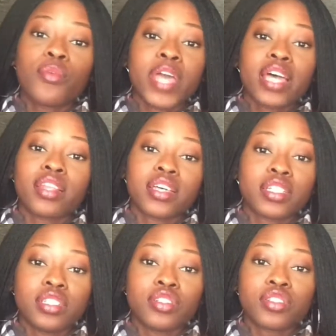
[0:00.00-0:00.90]
We had like a
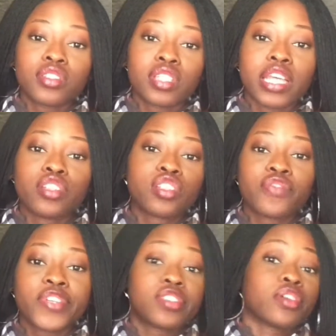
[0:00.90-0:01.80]
teachers in
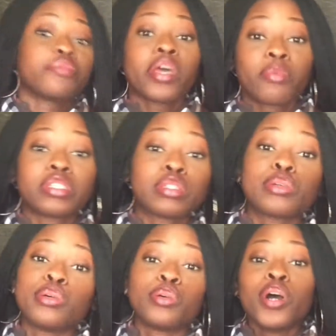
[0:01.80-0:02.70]
service, so they went to
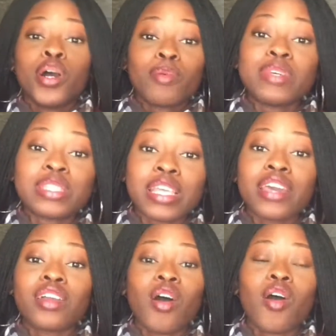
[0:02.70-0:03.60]
school. We
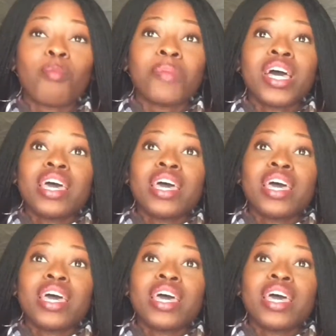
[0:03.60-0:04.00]
stayed home.